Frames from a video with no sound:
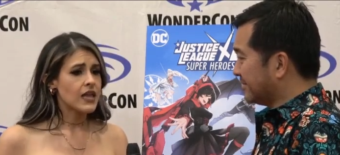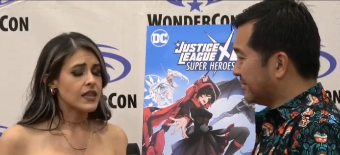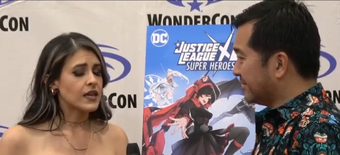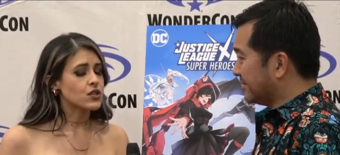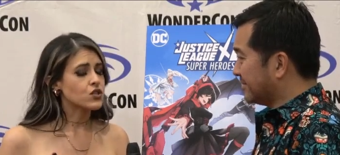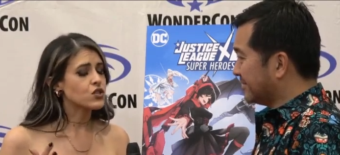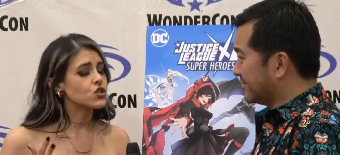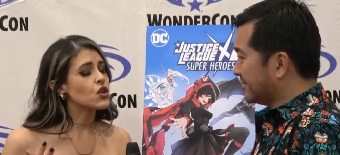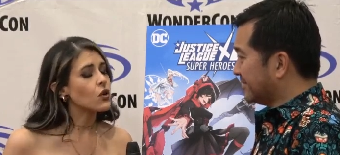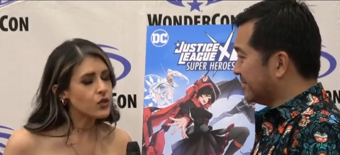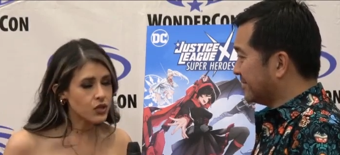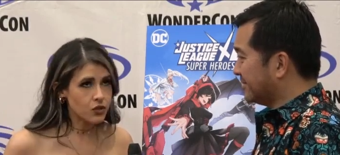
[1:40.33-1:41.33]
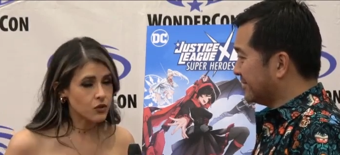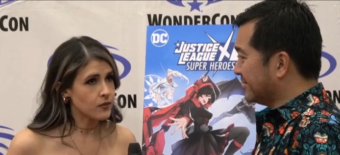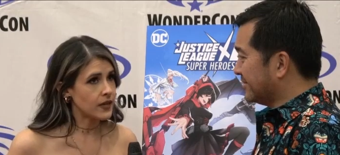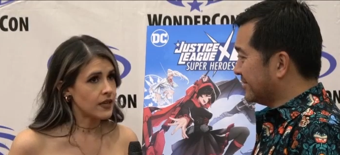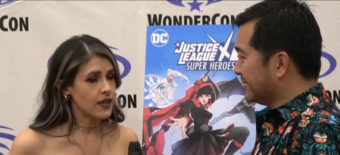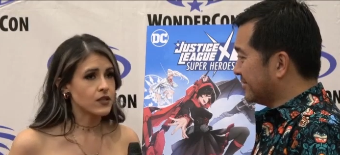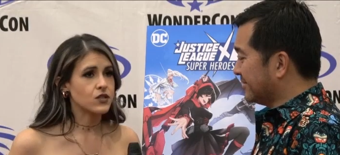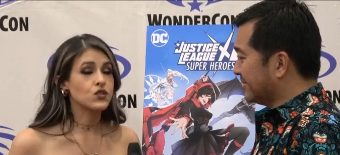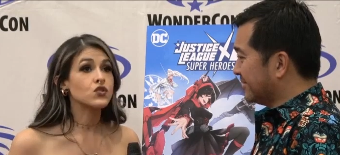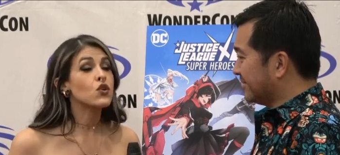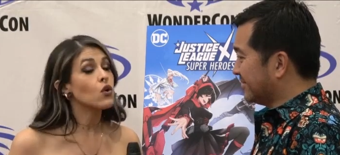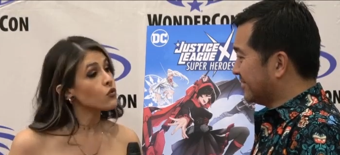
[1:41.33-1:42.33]
Speaker 1: that is so human and
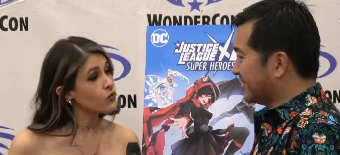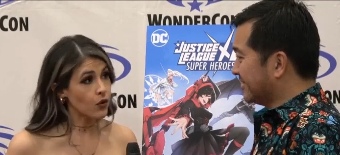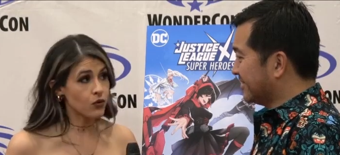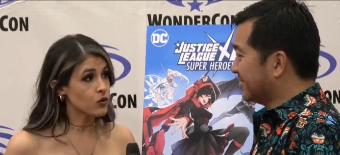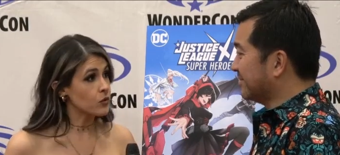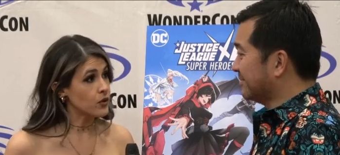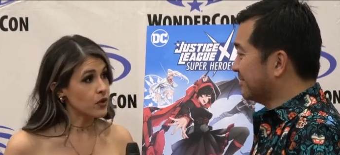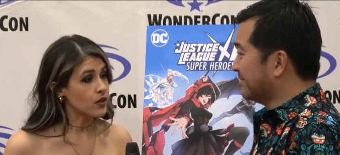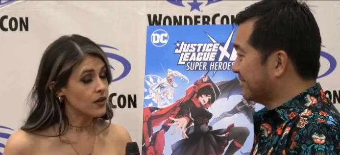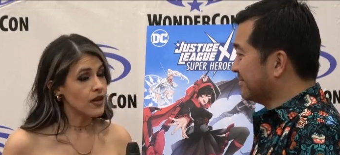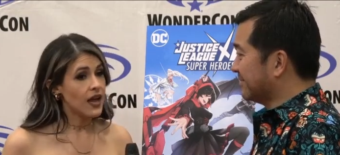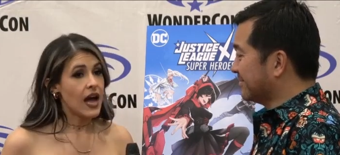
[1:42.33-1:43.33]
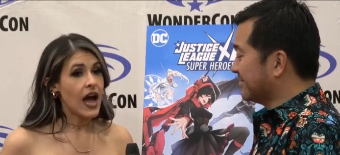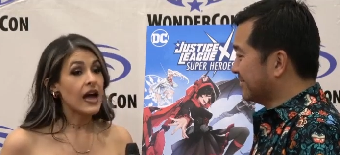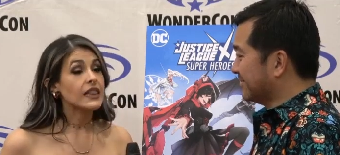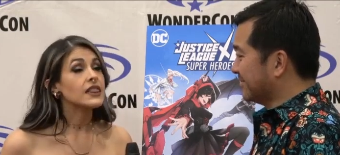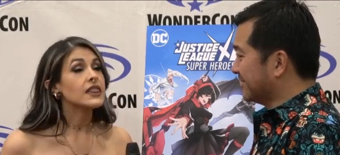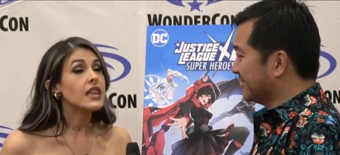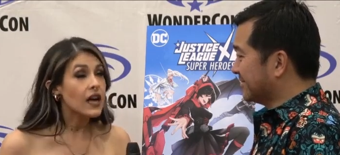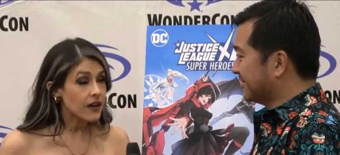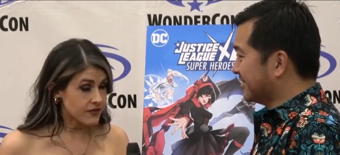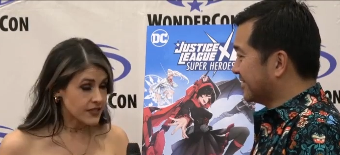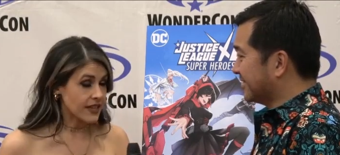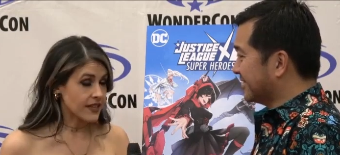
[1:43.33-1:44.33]
so vulnerable. I
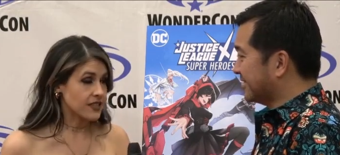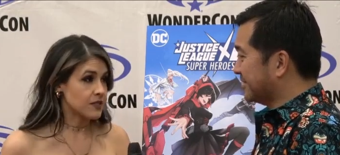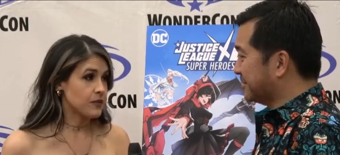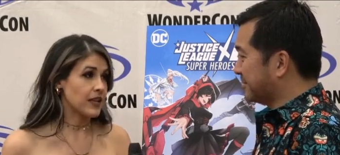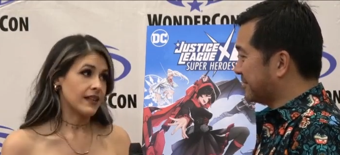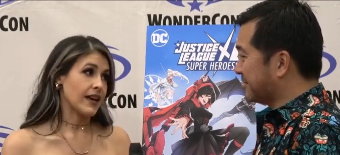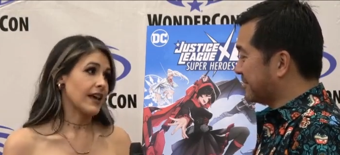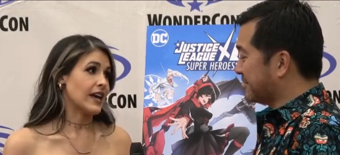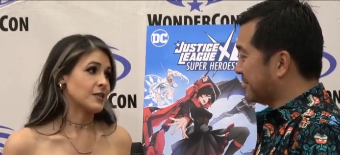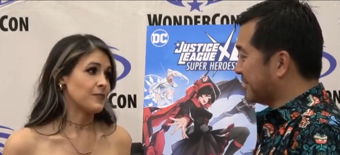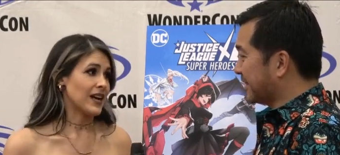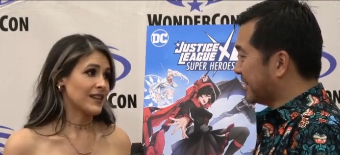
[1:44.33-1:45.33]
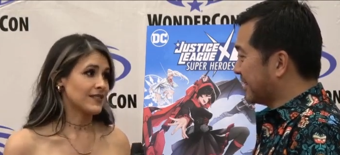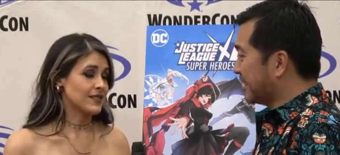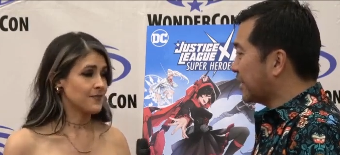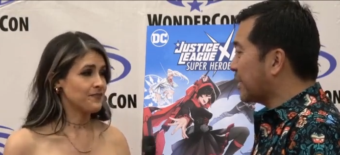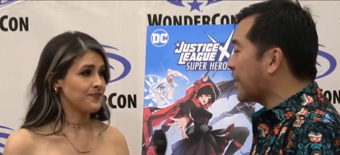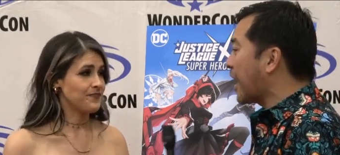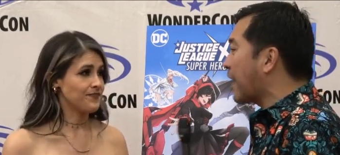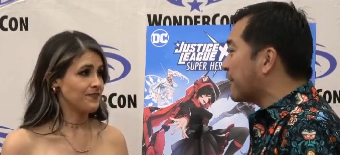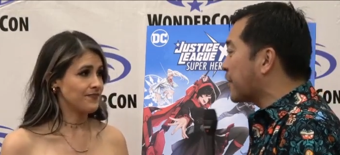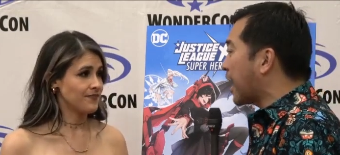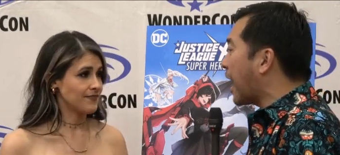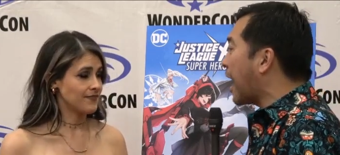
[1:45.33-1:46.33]
loved getting to play that aspect.
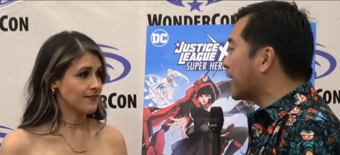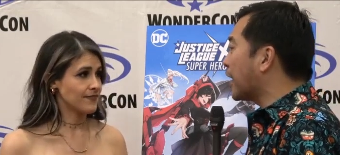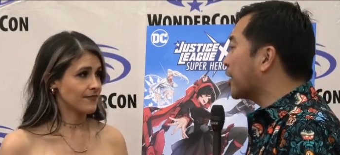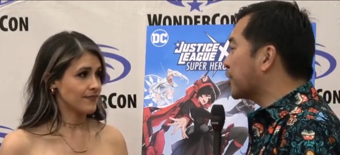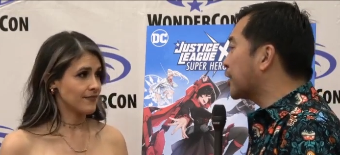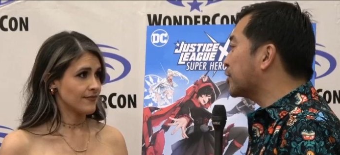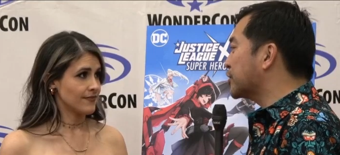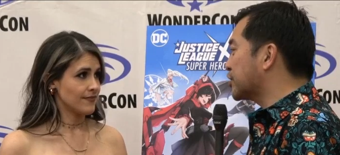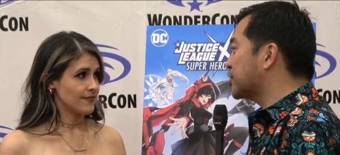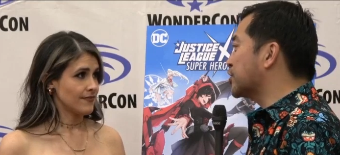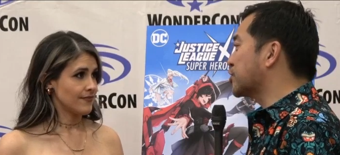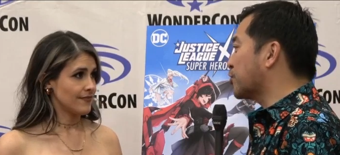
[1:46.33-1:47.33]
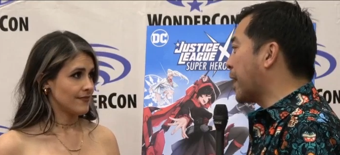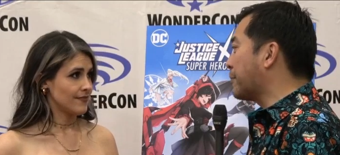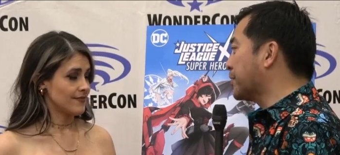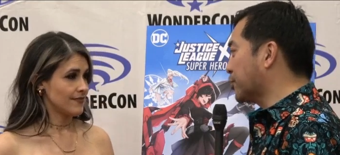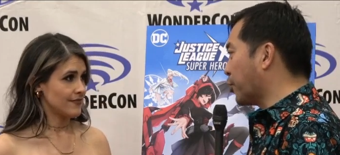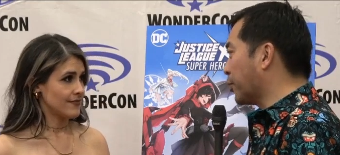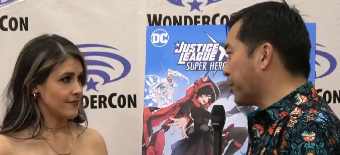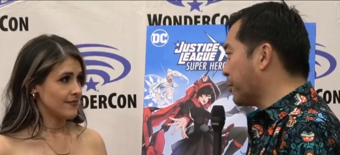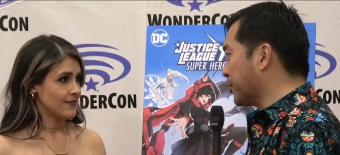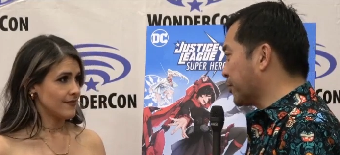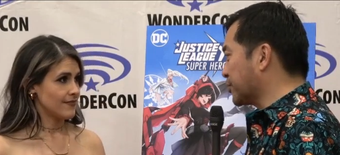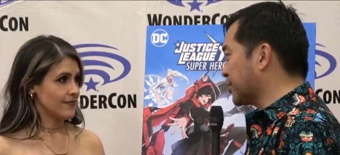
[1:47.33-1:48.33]
Speaker 2: I, I thought you just described a normal
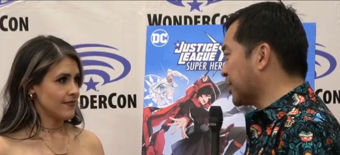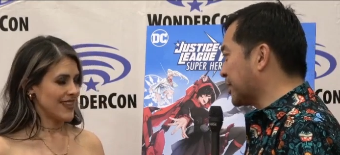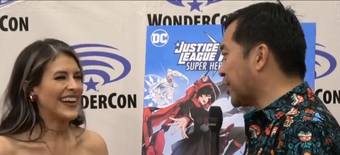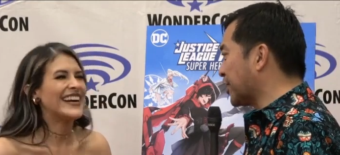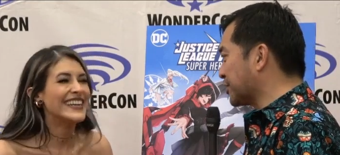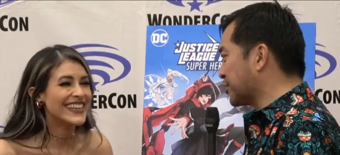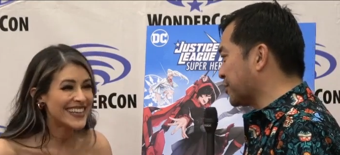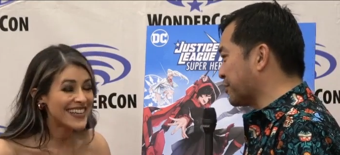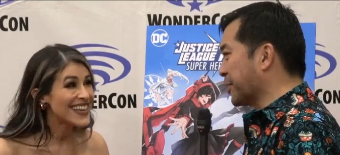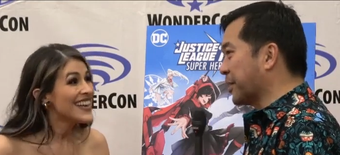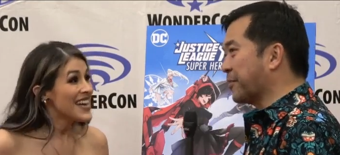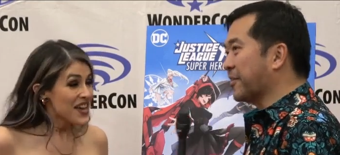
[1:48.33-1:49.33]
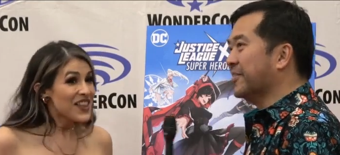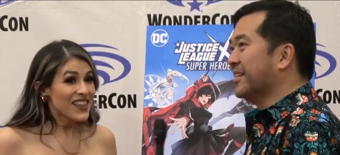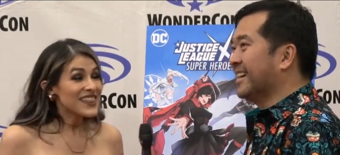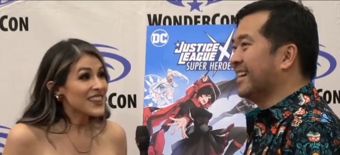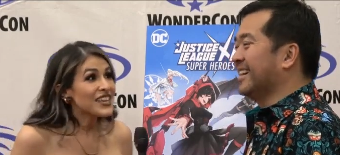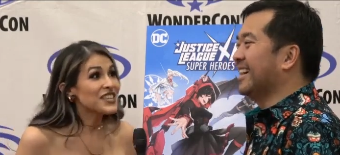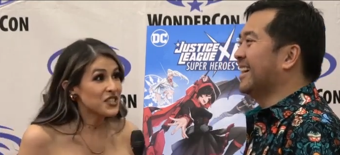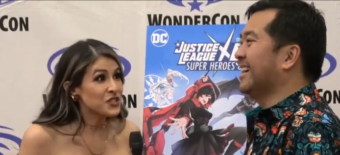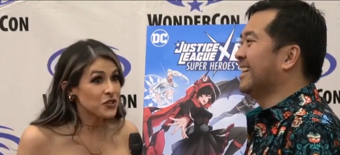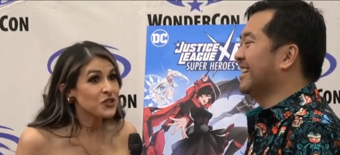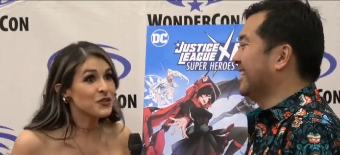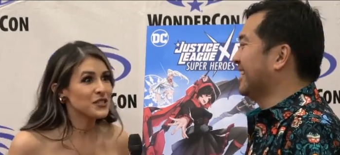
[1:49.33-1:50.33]
person and not a superhero.
Speaker 1: It's
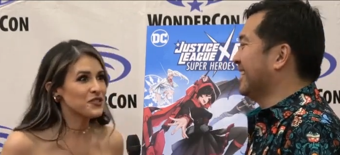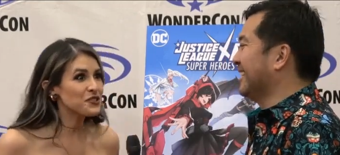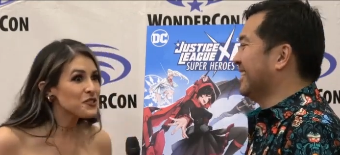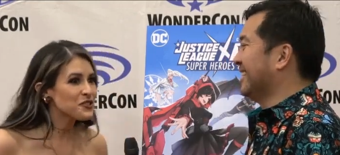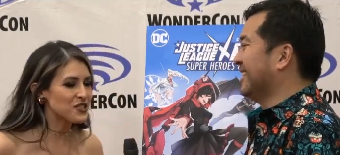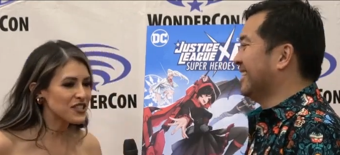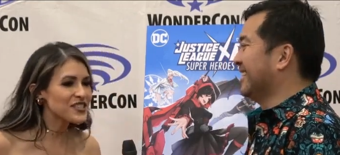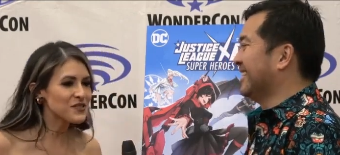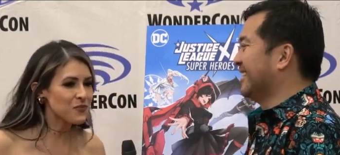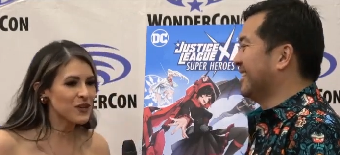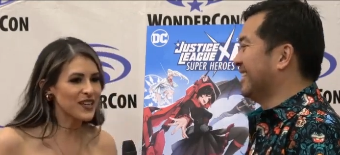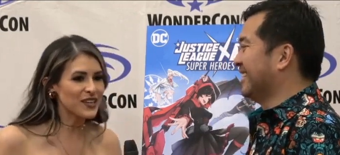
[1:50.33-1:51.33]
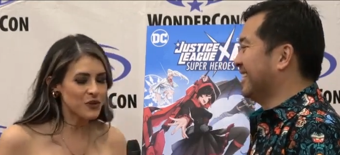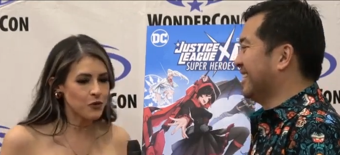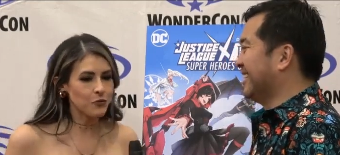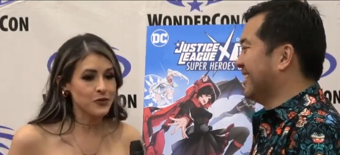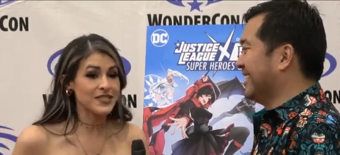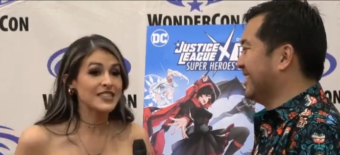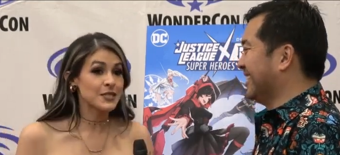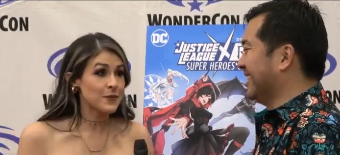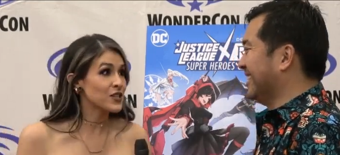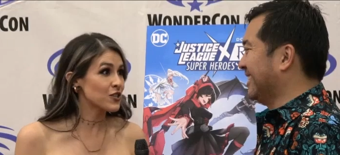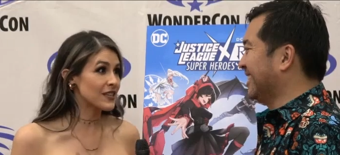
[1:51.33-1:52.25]
true. It's true. She is more like a normal person, especially